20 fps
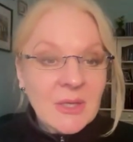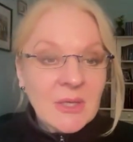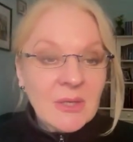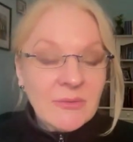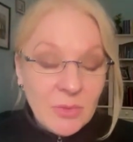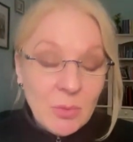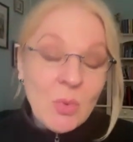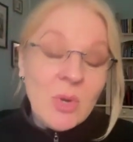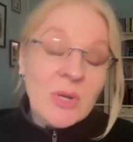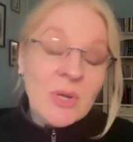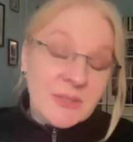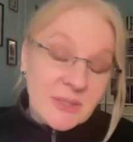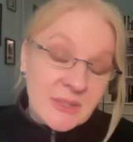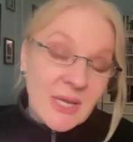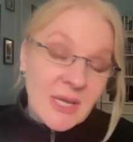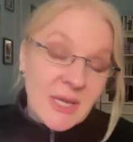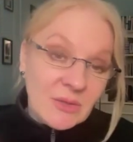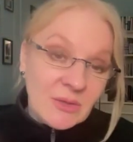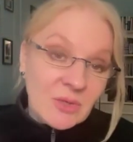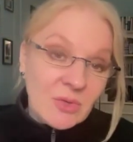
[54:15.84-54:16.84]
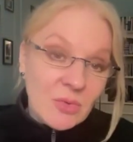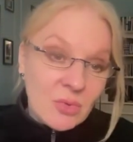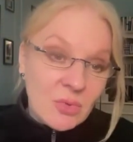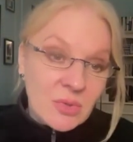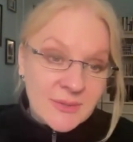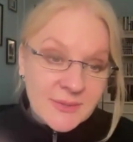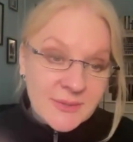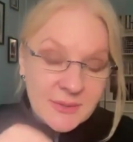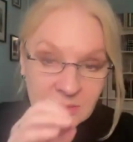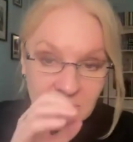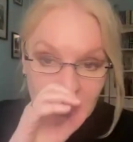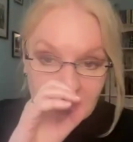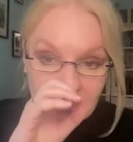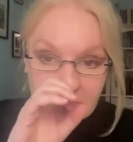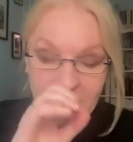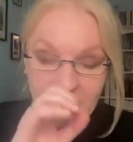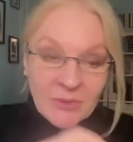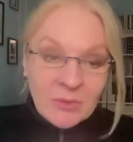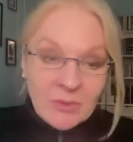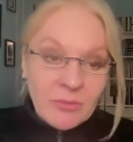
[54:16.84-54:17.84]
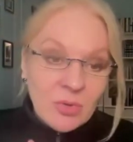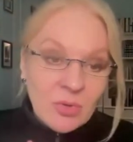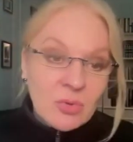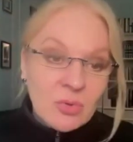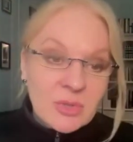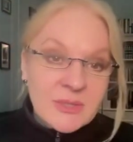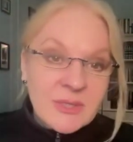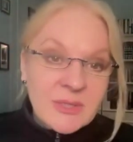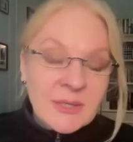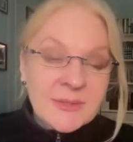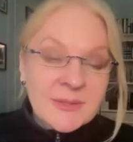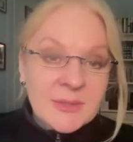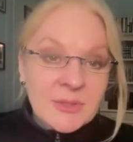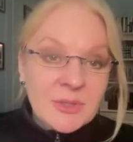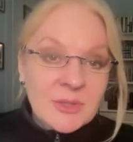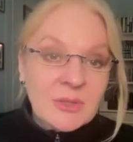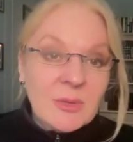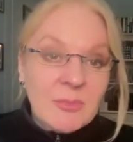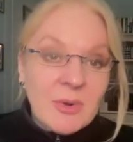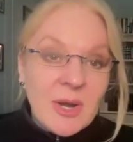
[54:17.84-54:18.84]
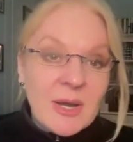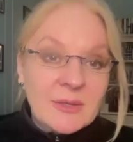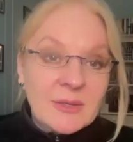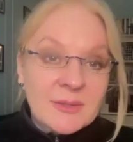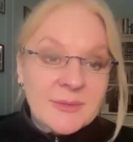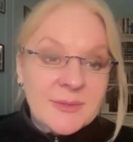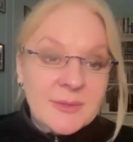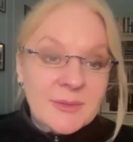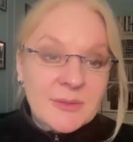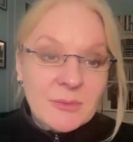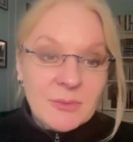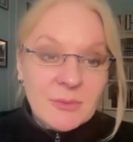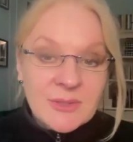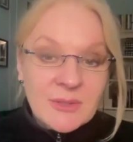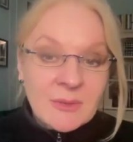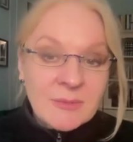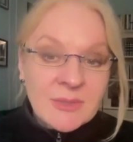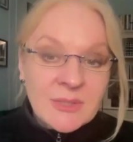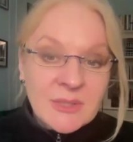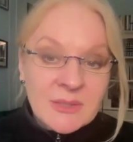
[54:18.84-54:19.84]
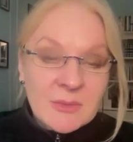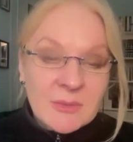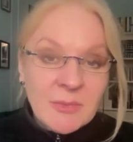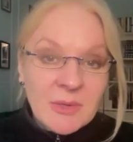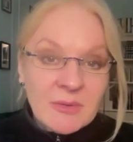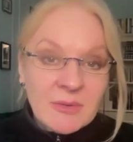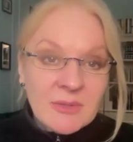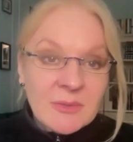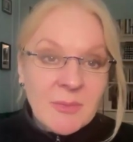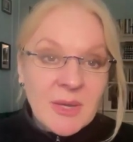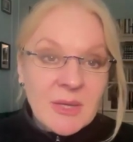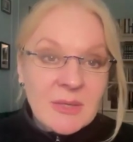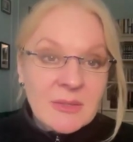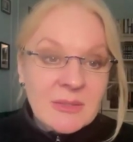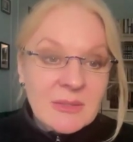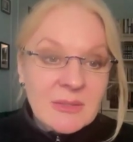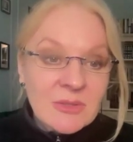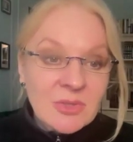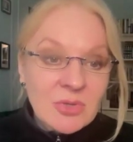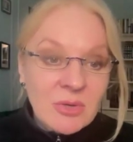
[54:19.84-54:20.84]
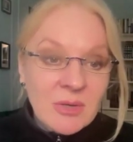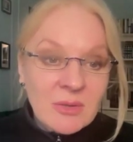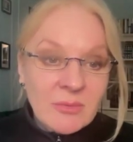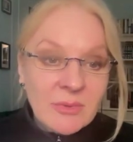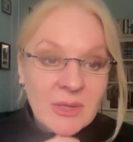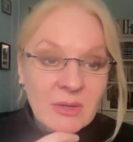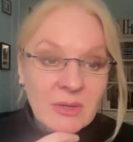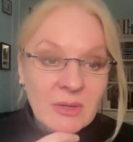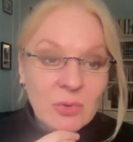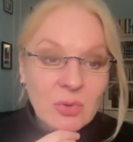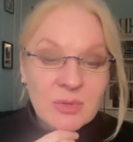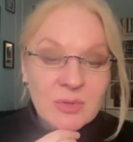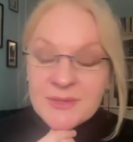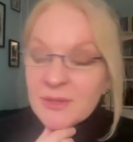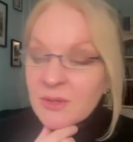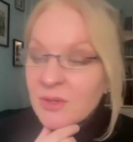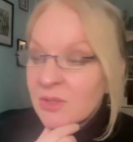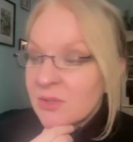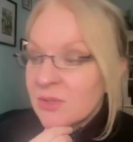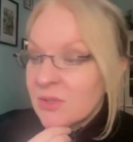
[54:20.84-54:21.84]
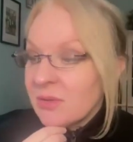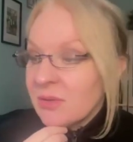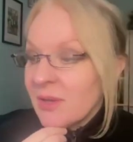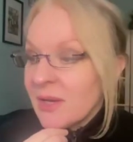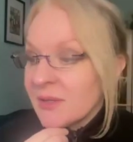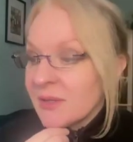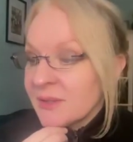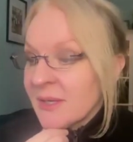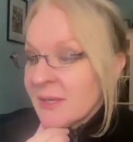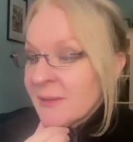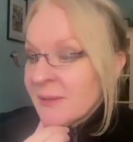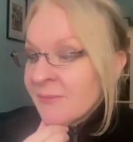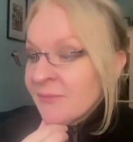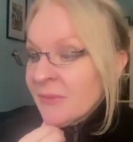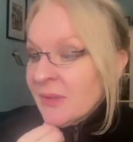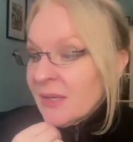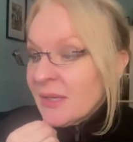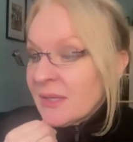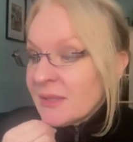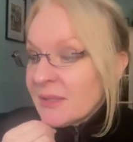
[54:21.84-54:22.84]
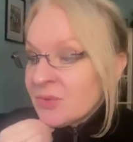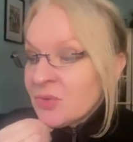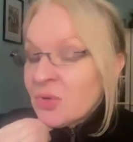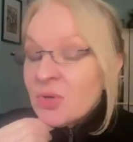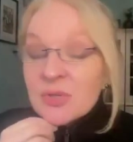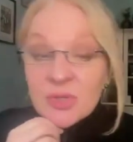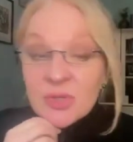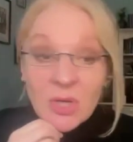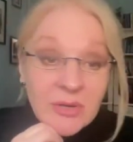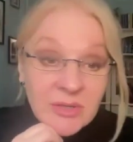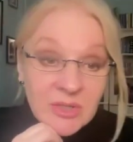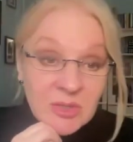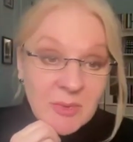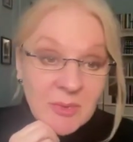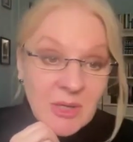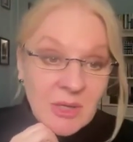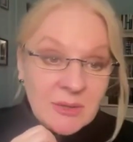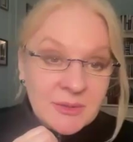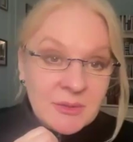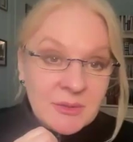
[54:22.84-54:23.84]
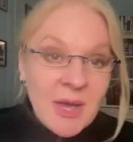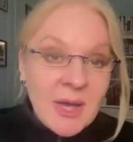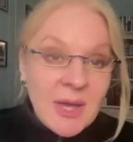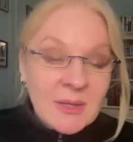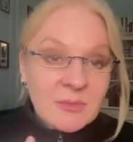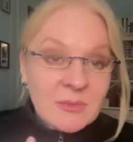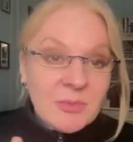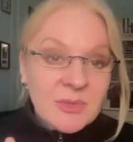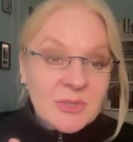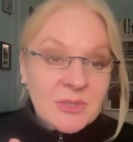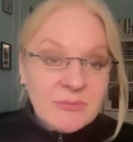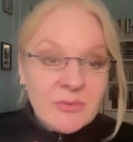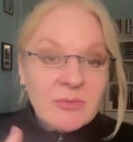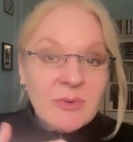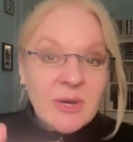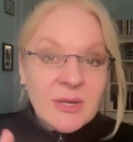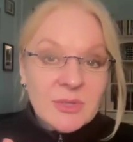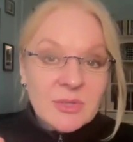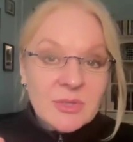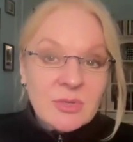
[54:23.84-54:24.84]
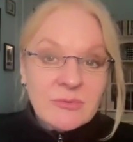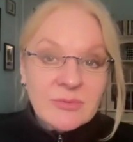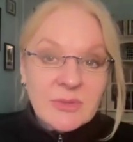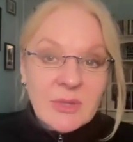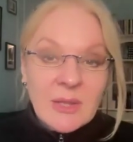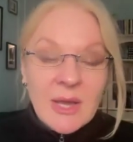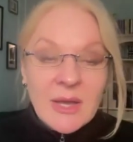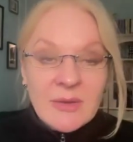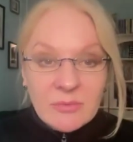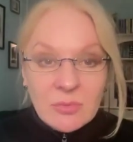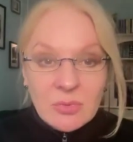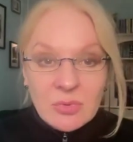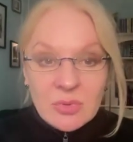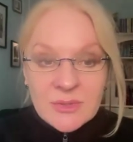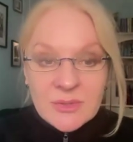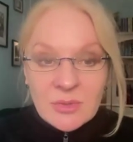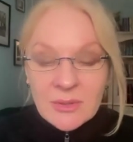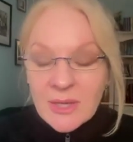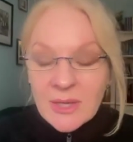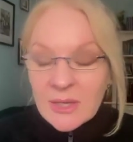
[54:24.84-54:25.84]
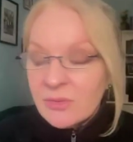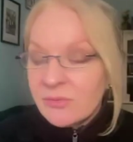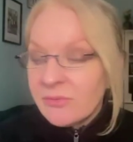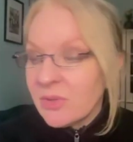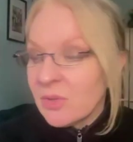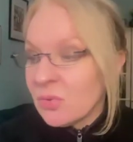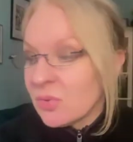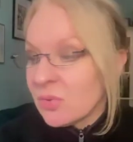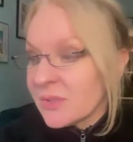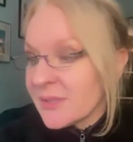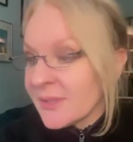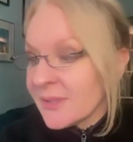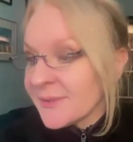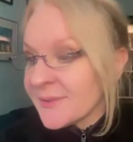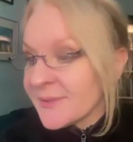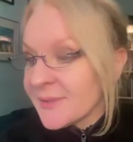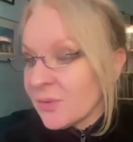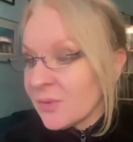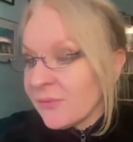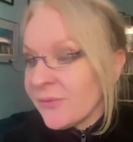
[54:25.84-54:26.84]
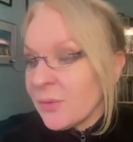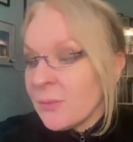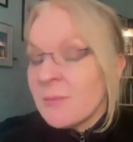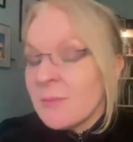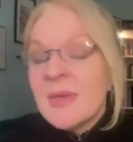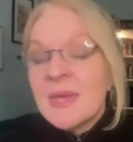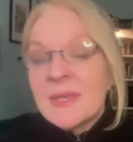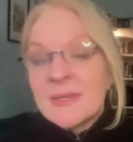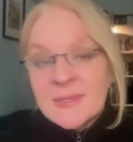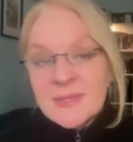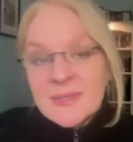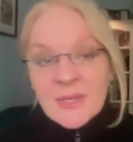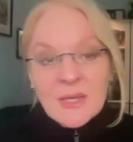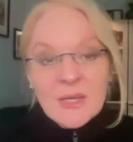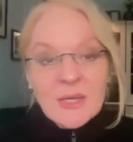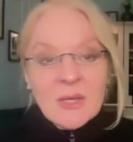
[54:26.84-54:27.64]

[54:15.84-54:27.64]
if you want to take the course just from the recordings and do the practices with somebody in spirit space during the week, of course you can do that. It's not going to be on demand, but if you register for the live course, you'll get the recordings. So if you miss